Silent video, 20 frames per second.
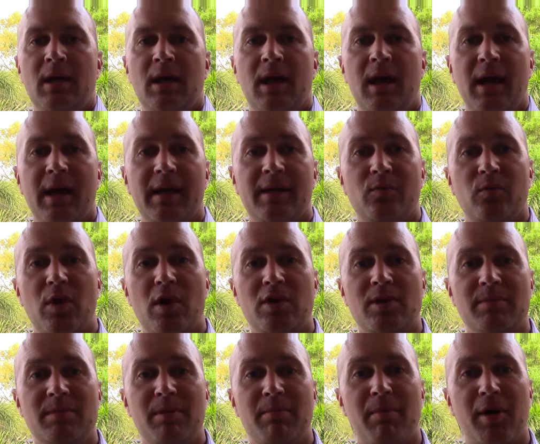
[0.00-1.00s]
Hi, and
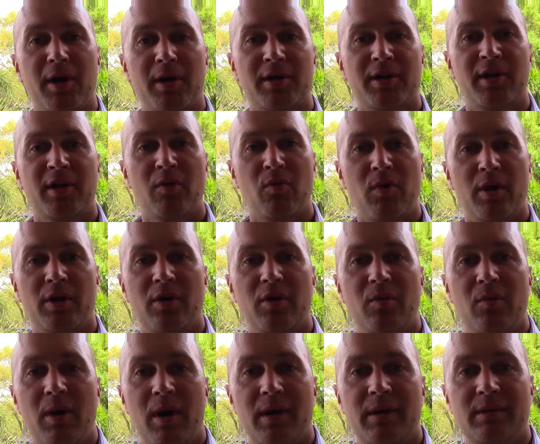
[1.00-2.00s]
welcome to Marketing
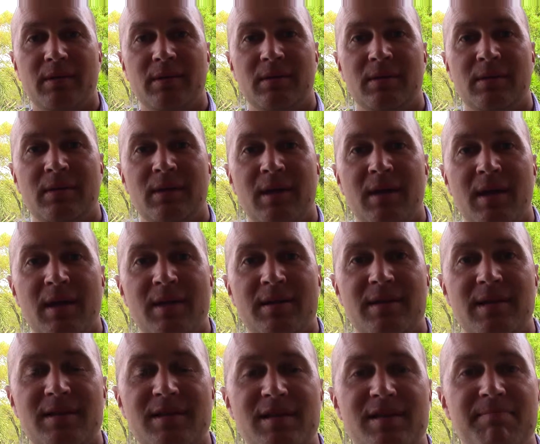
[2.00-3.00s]
101.
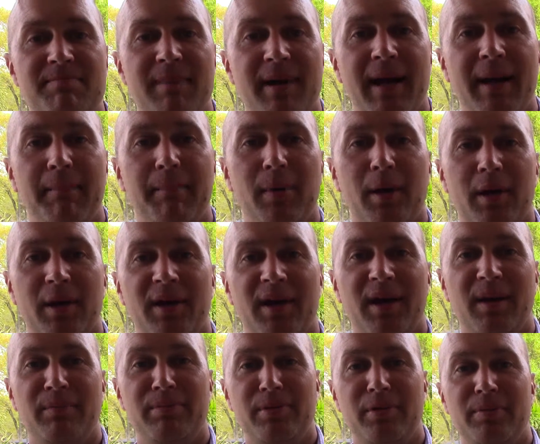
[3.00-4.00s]
This is my
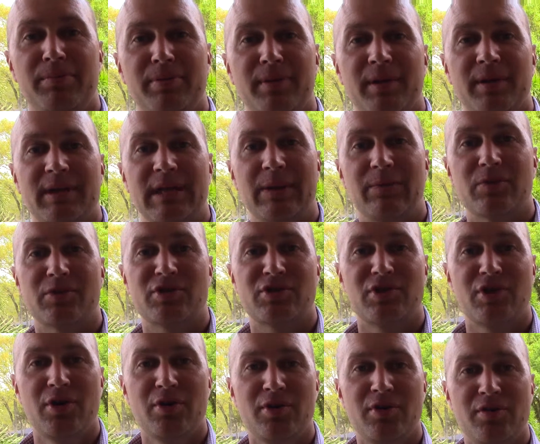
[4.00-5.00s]
marketing blueprint that will
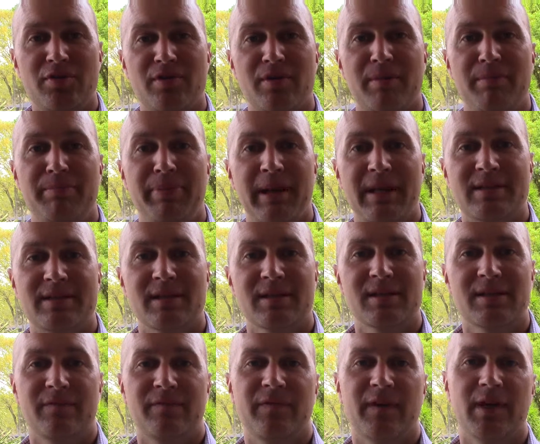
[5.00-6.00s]
show you the
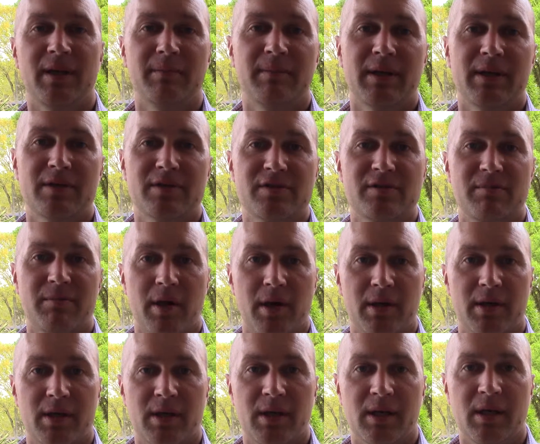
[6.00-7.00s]
basics and fundamentals of
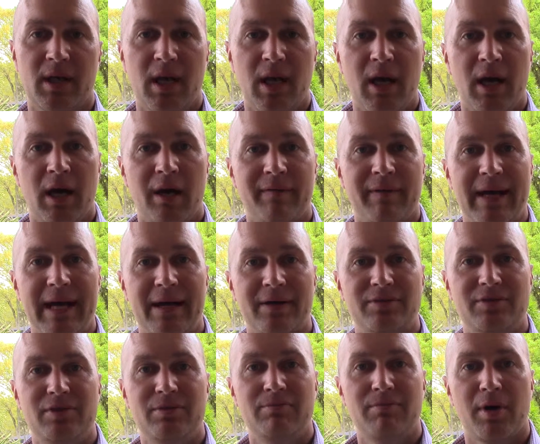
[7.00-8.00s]
marketing, of how
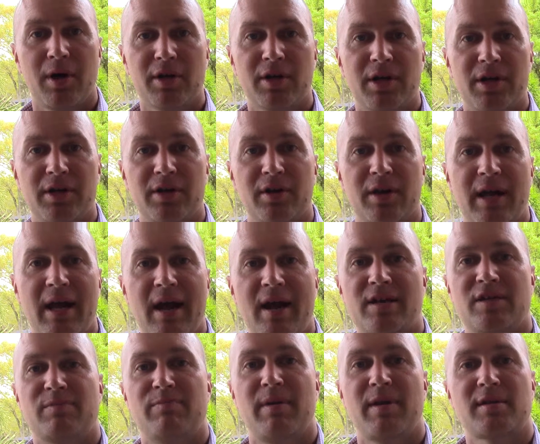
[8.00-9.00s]
to market your
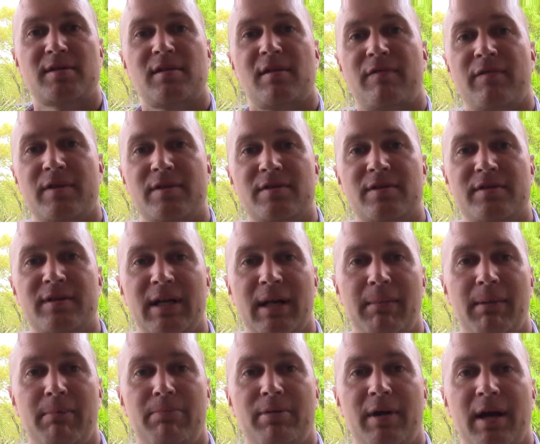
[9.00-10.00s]
cash based physical
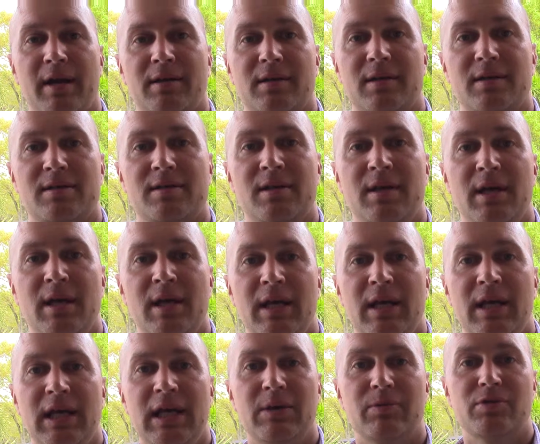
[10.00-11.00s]
therapy practice.
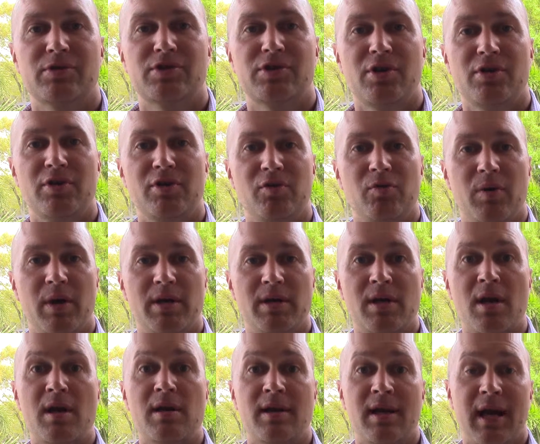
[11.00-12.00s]
It will show you
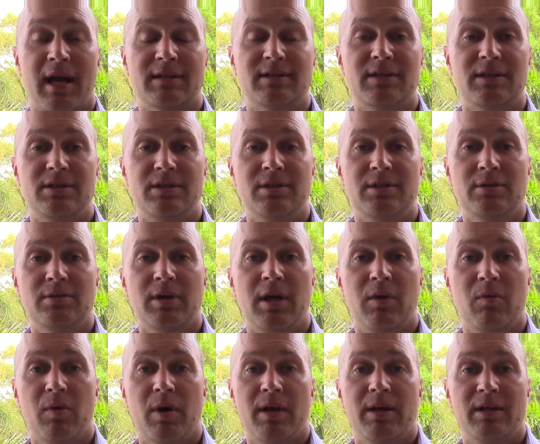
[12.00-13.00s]
what not to do
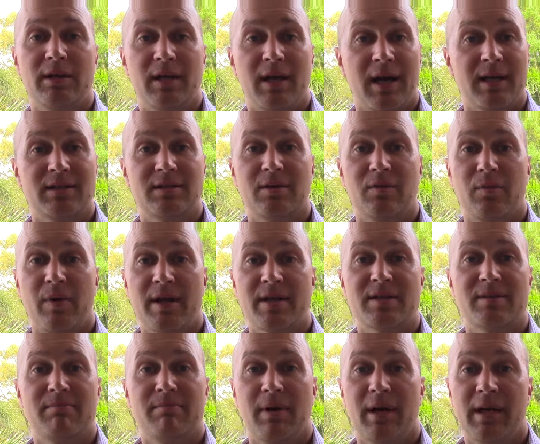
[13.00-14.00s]
and what not to
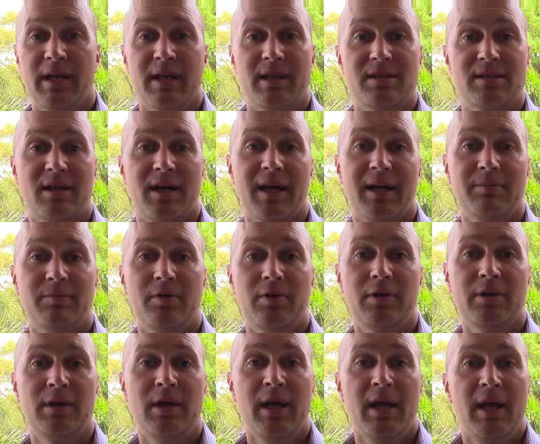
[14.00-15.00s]
waste money and time
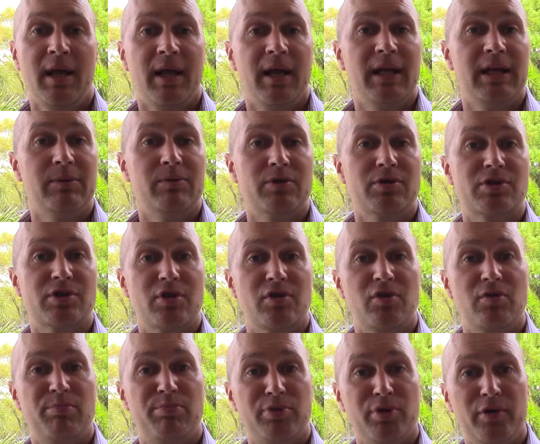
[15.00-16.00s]
on, and it will show
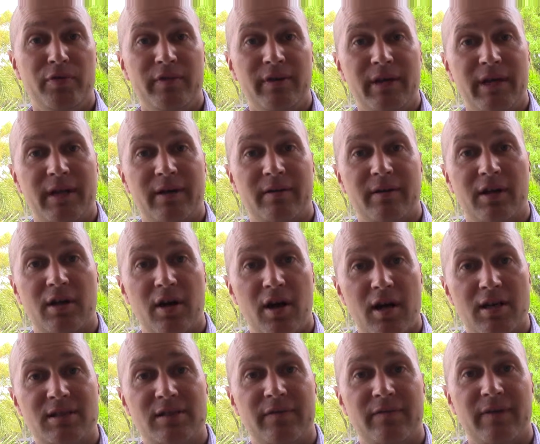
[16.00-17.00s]
you proven and
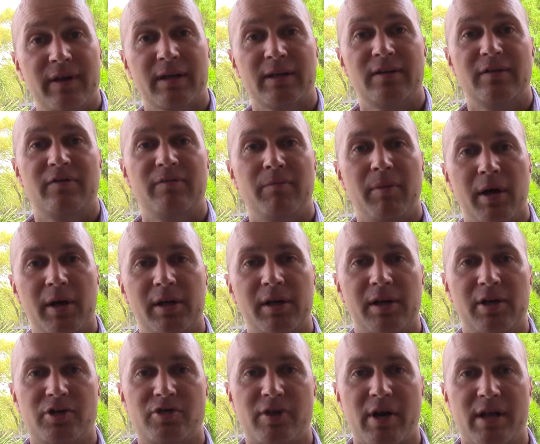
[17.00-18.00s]
cost effective
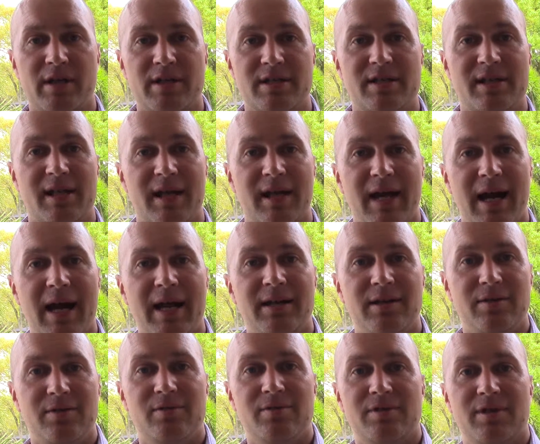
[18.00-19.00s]
marketing strategies that I
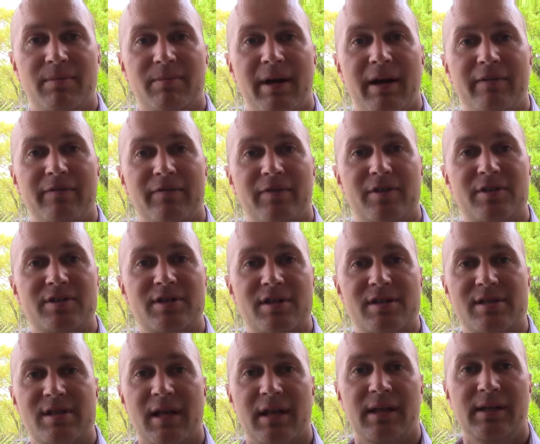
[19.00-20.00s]
used in my first and
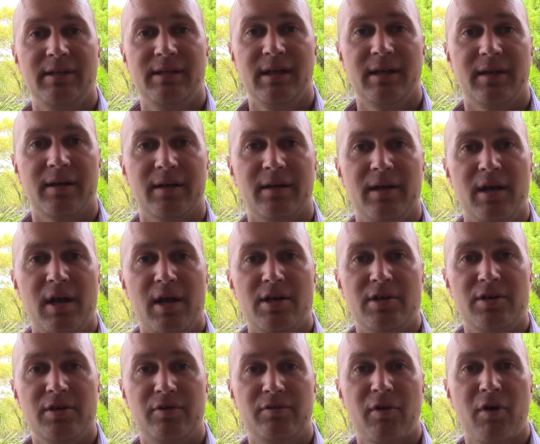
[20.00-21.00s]
second year
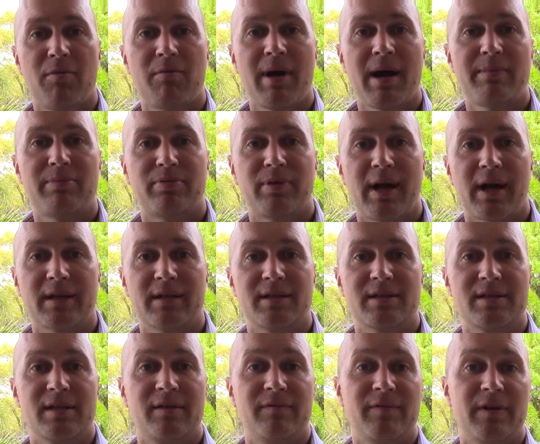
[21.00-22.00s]
to grow my
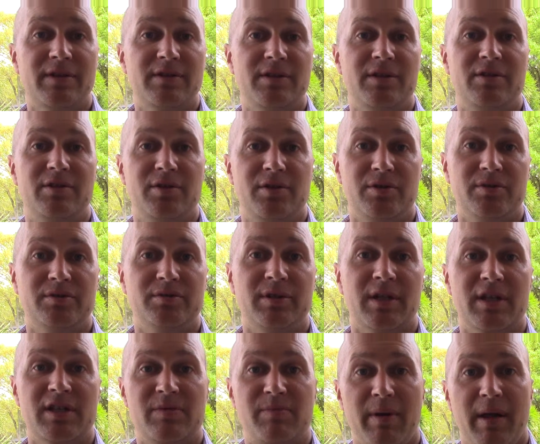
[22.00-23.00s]
practice and eventually to
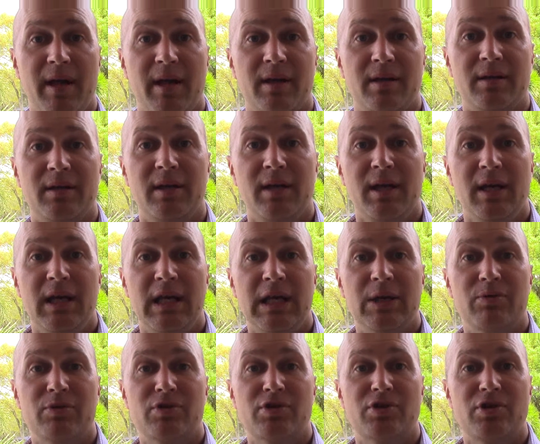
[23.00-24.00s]
expand. It
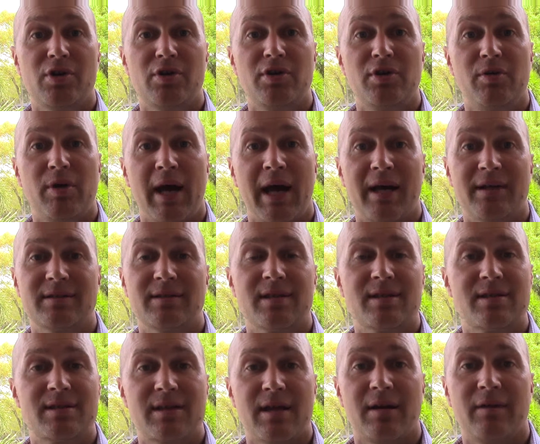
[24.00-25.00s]
will show you how to
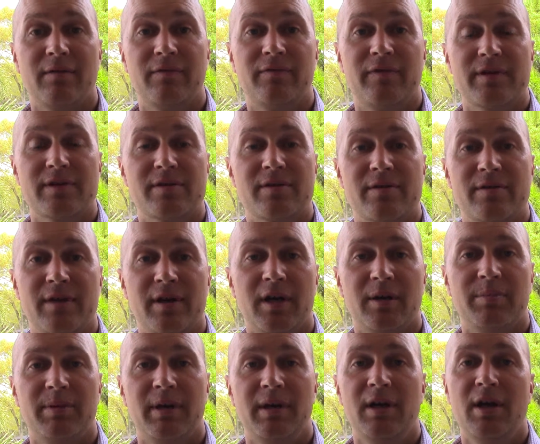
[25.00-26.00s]
sell physical
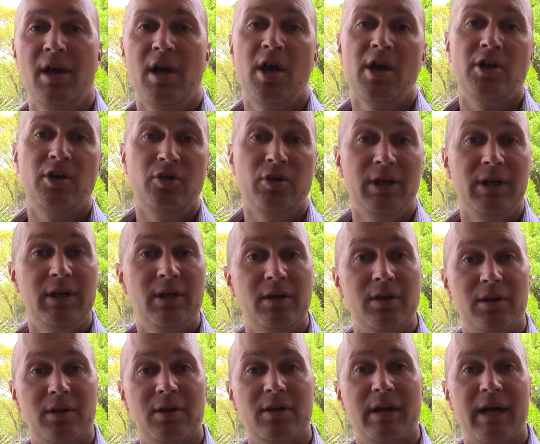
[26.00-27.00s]
therapy. You need to
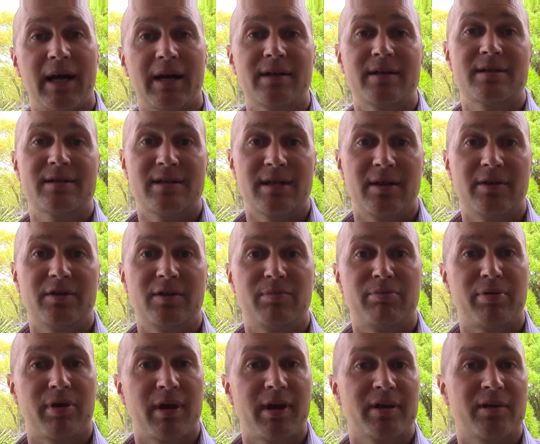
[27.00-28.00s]
learn how to sell your
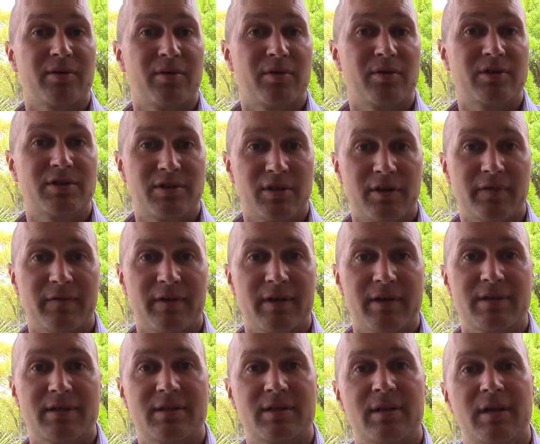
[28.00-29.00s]
product or
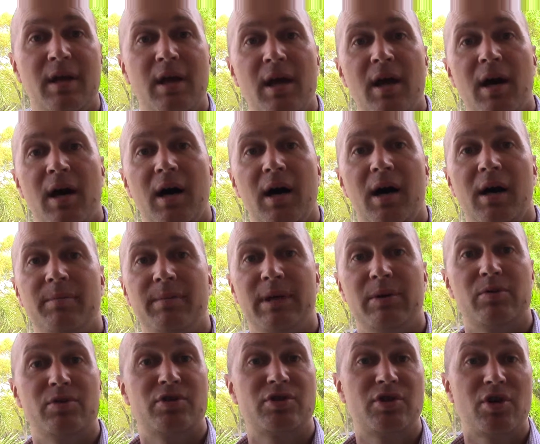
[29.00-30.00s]
service um, it
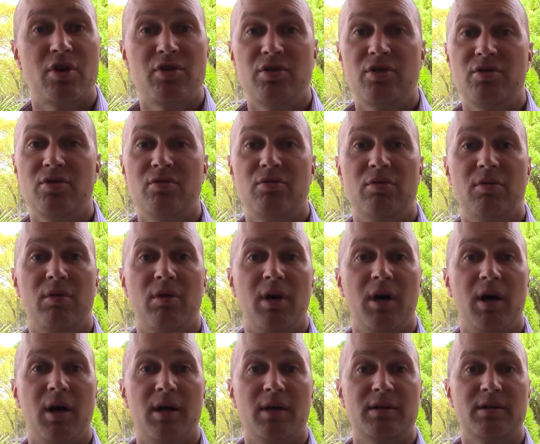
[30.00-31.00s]
will show you
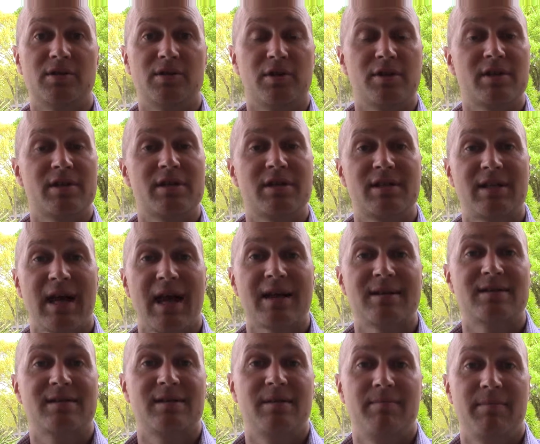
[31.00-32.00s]
uh, certain
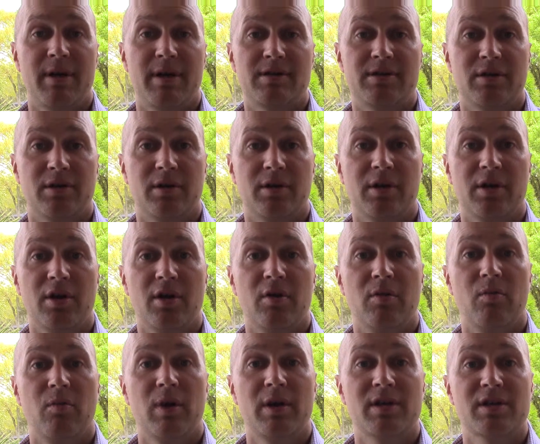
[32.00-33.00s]
stats to measure. You know,
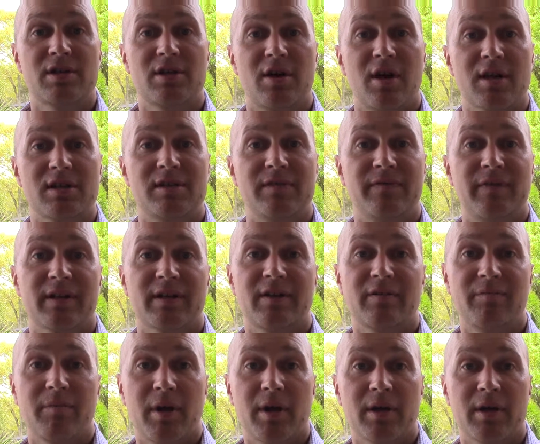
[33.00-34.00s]
what is
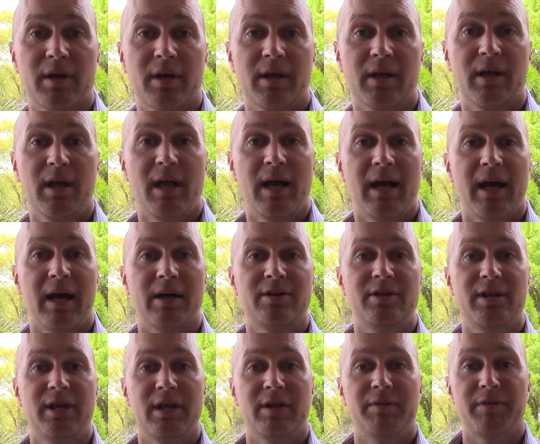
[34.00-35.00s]
cost-effective marketing? How
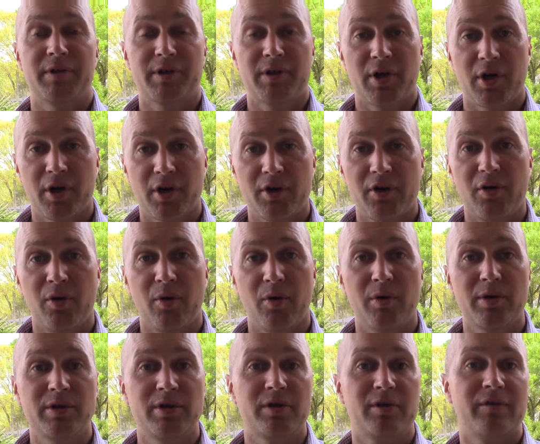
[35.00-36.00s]
to get a return
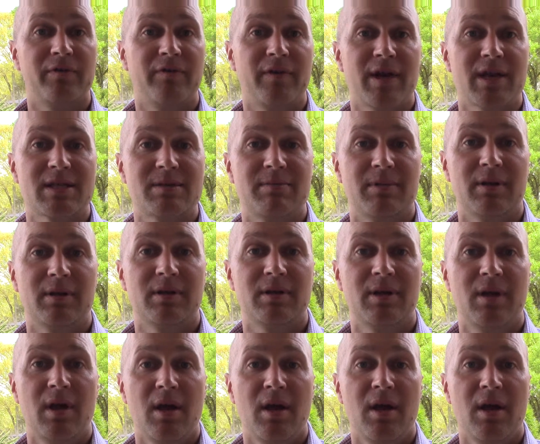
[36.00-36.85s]
on your investment?